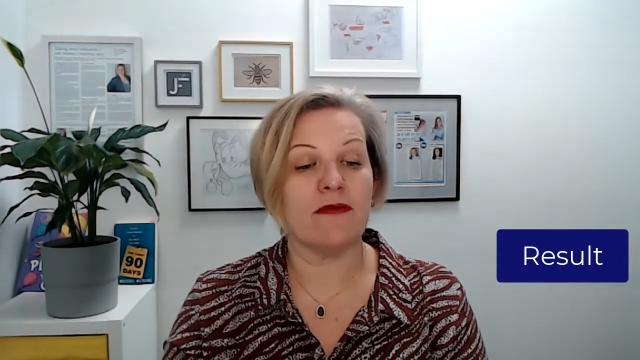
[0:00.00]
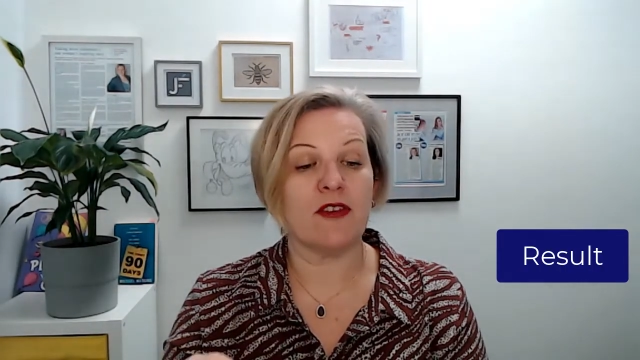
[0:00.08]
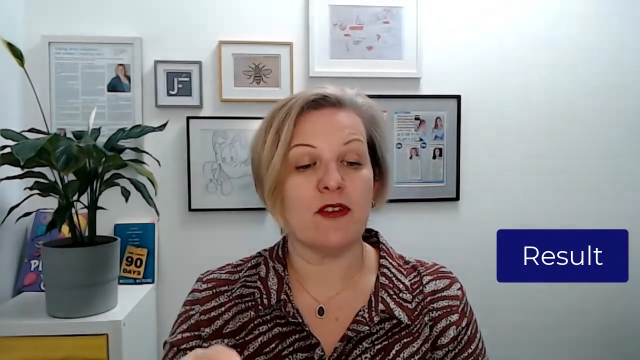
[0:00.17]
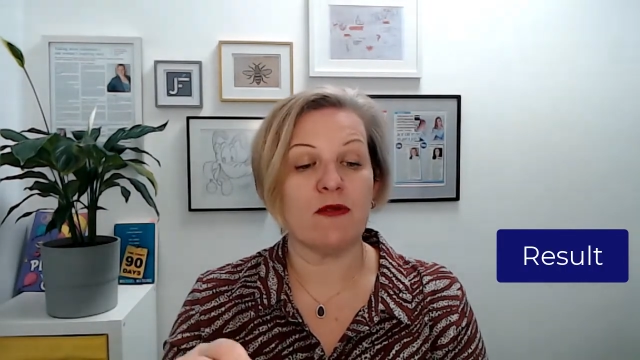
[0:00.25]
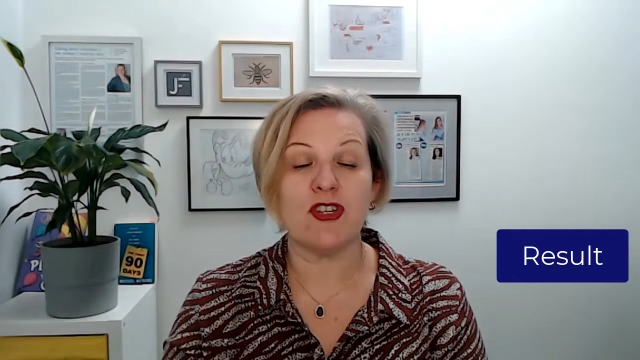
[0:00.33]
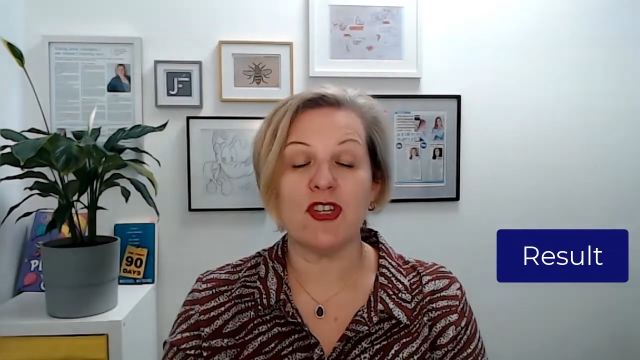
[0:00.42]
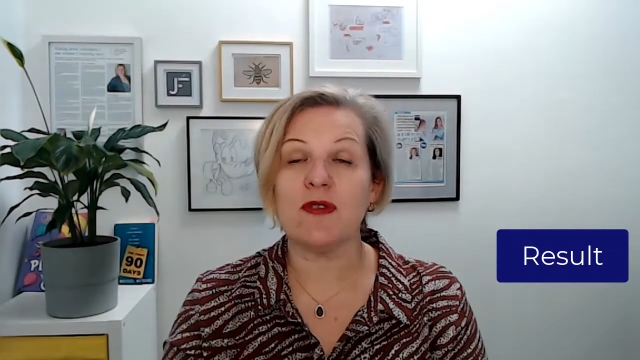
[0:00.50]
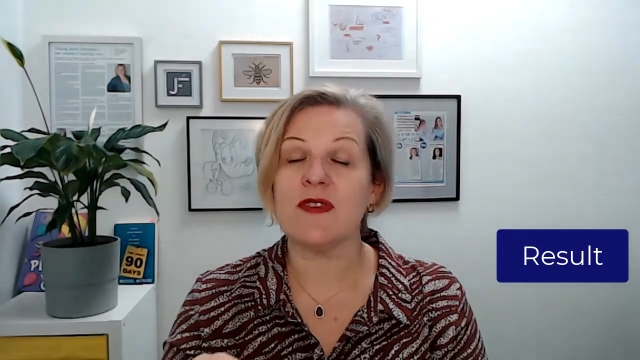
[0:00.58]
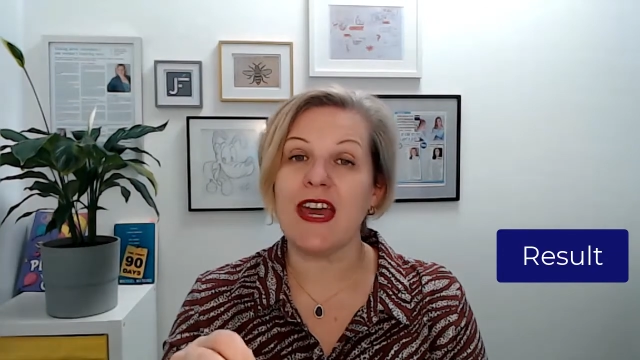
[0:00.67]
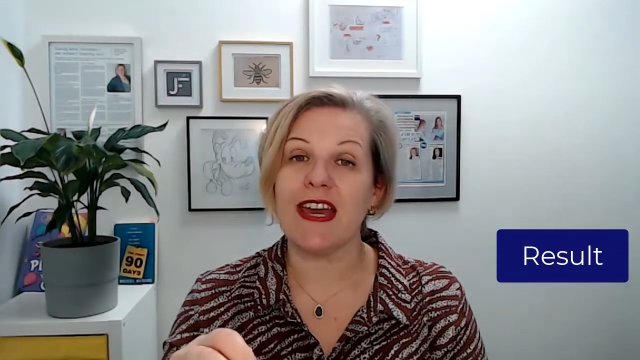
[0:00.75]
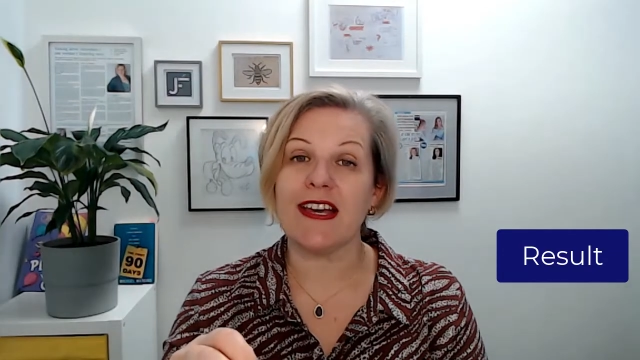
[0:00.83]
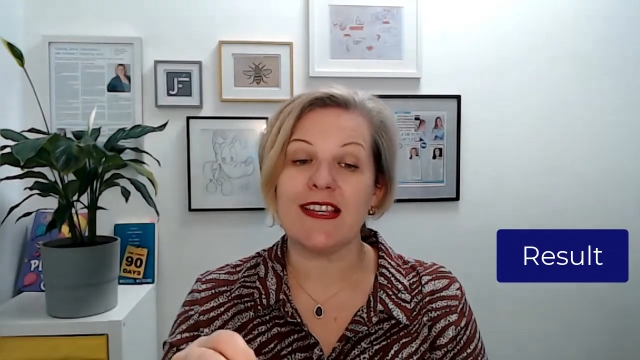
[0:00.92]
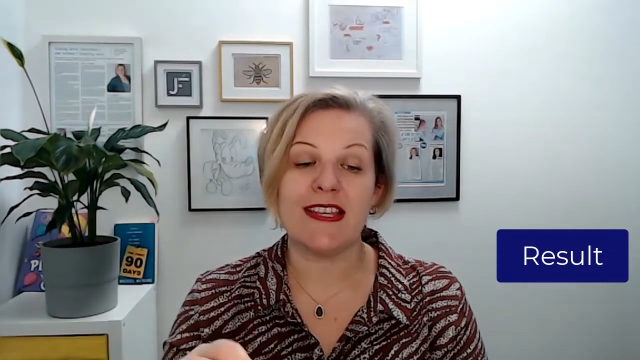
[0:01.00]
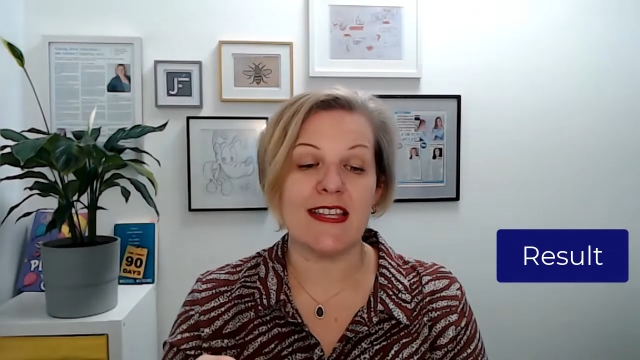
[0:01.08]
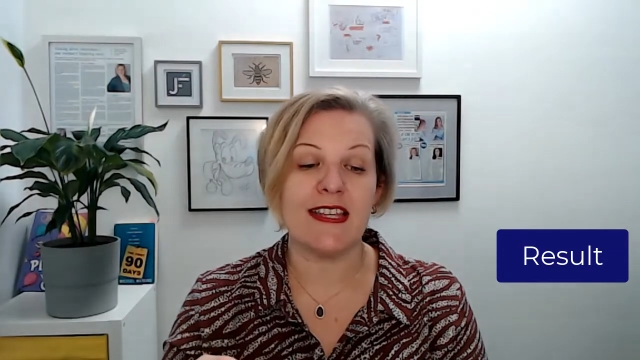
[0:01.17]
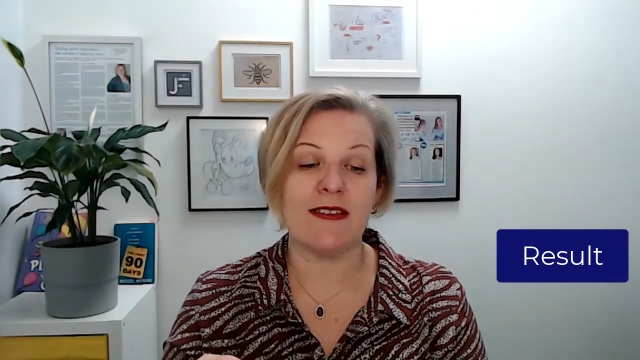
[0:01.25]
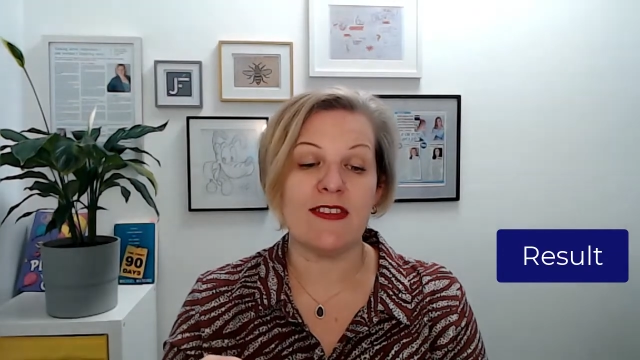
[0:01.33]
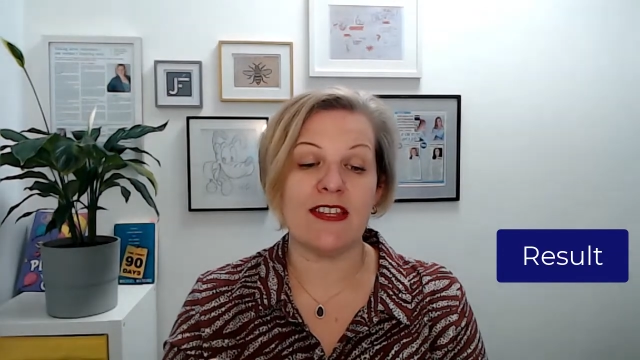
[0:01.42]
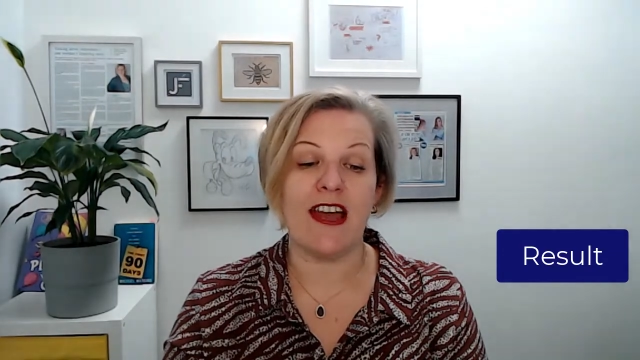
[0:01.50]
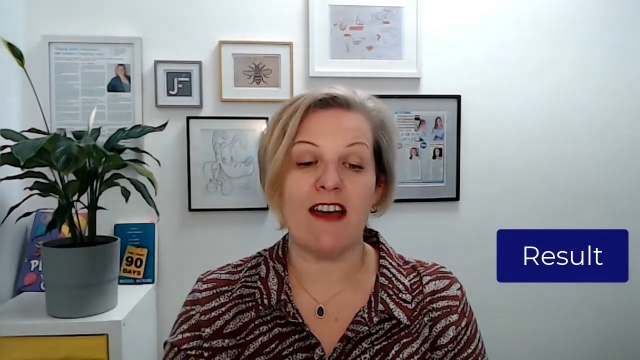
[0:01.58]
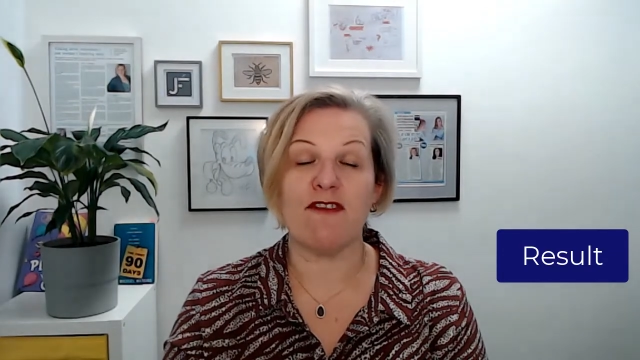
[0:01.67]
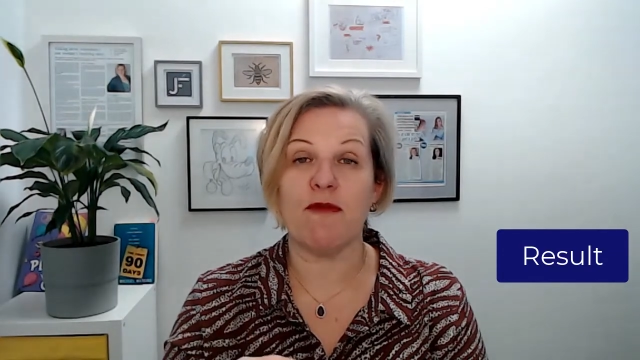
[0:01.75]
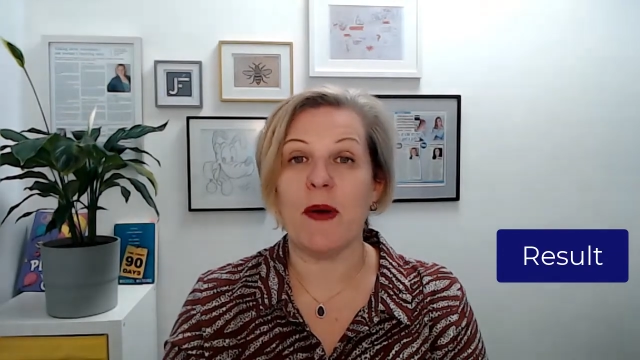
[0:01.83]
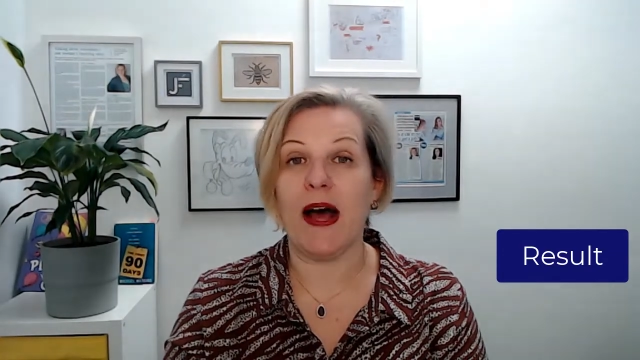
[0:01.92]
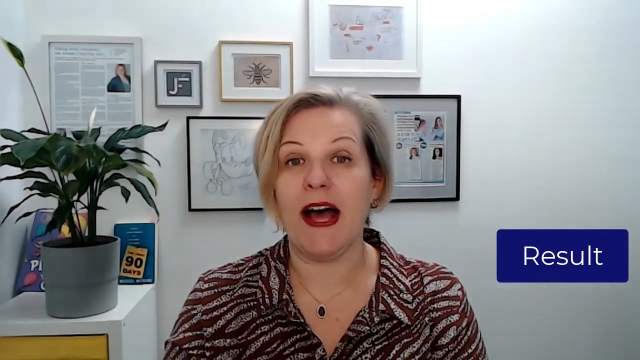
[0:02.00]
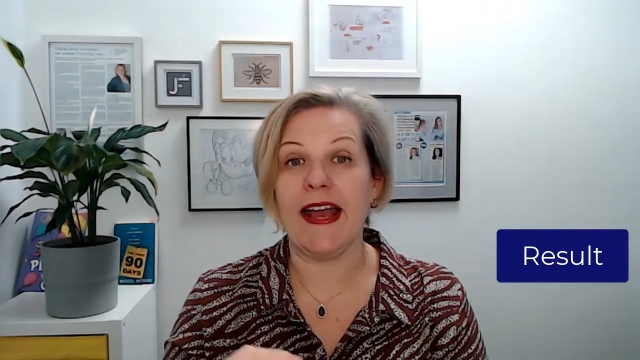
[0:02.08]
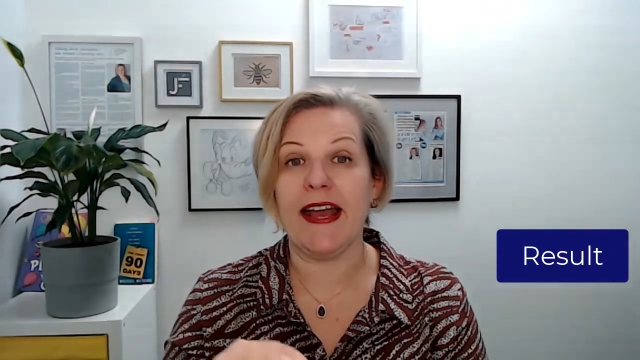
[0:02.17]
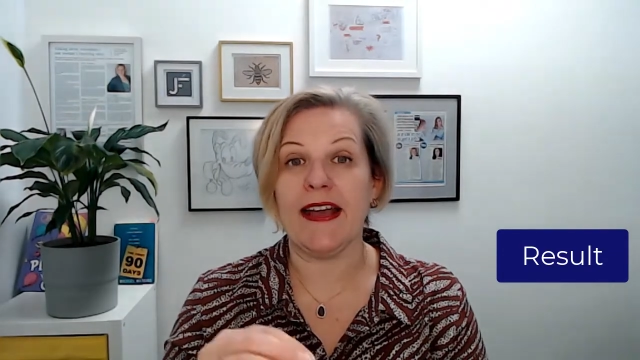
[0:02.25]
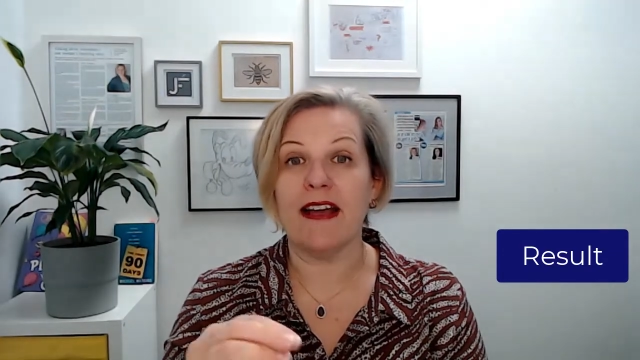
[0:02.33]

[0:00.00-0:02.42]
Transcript: you reduced excessive staff by